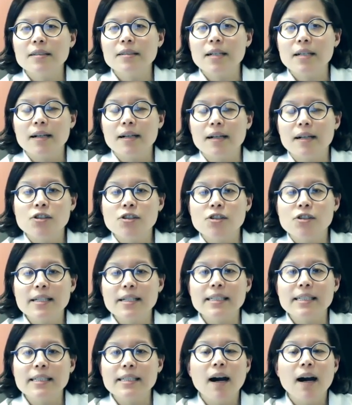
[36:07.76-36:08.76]
Stress
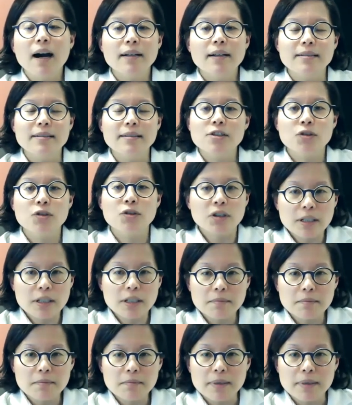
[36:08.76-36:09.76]
incontinence
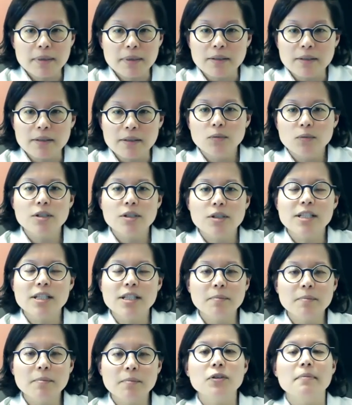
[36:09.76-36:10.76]
treatment, which some of you